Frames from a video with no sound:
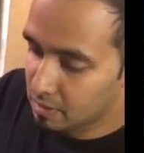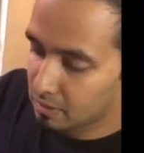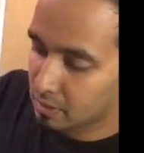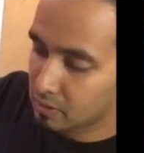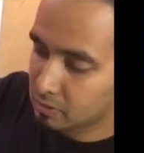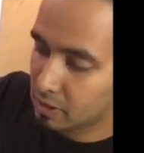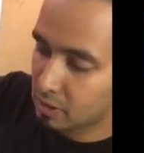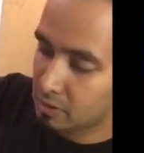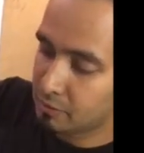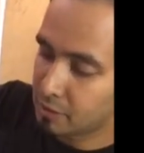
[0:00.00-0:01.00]
Can you see
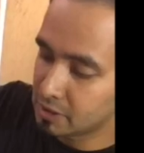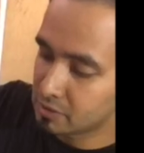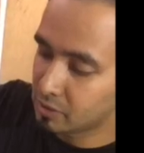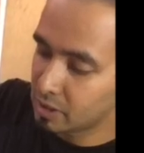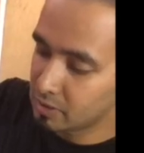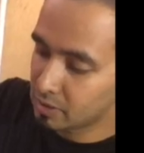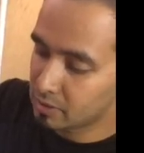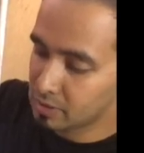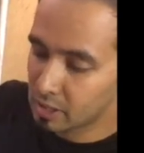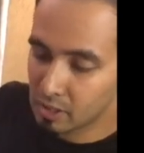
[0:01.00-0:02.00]
how the first released and the
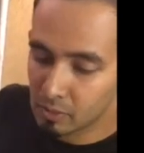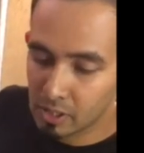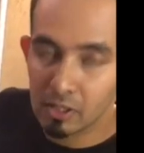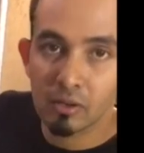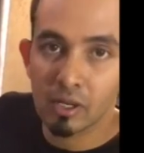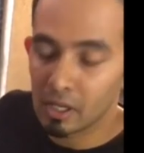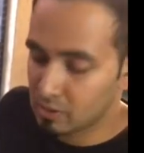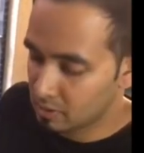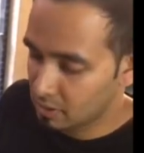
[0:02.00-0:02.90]
second went into gauge?